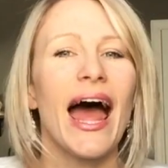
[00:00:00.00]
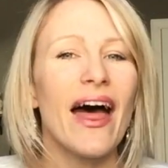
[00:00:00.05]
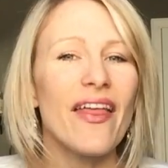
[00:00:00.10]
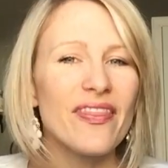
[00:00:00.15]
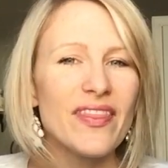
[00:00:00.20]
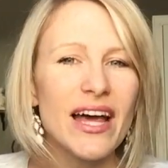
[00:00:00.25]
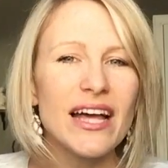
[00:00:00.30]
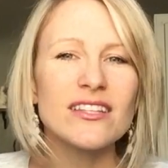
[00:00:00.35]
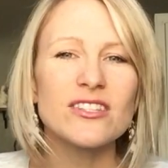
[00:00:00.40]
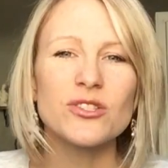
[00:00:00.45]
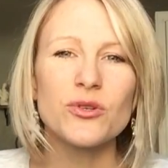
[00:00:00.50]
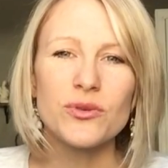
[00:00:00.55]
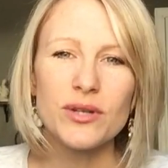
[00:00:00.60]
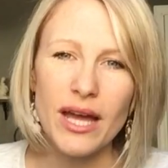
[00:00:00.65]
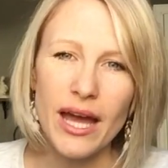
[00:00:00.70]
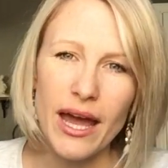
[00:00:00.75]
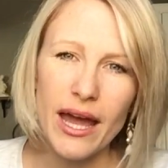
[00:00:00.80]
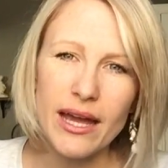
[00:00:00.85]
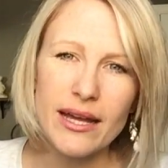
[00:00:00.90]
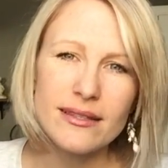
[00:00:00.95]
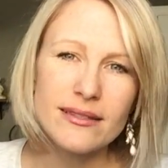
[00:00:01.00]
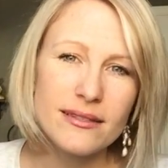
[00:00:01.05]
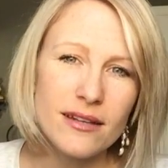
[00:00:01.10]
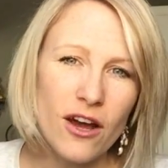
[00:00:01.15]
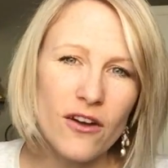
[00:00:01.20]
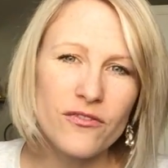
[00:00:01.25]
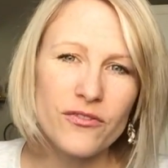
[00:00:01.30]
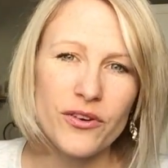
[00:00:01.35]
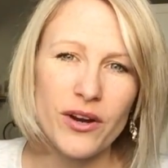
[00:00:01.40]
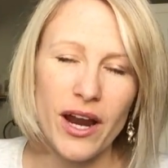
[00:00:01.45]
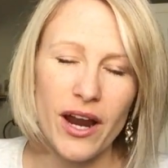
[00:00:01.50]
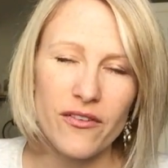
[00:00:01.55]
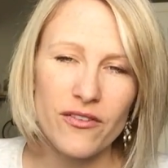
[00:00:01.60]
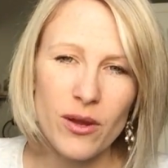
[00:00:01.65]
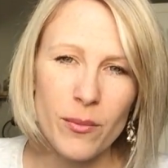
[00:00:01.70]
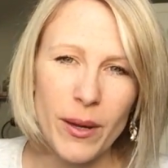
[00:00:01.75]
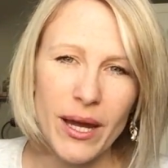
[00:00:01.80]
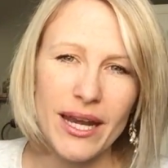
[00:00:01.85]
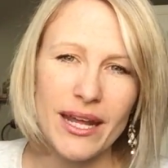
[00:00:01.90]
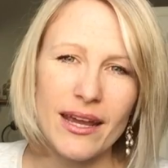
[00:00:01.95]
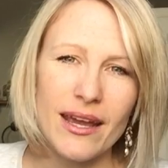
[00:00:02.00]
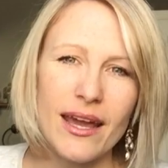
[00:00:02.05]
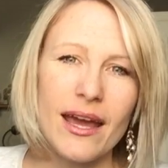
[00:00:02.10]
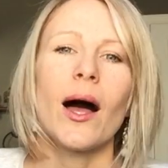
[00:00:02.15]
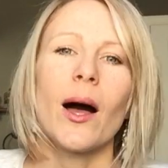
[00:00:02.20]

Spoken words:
and that's okay. It's not for everybody.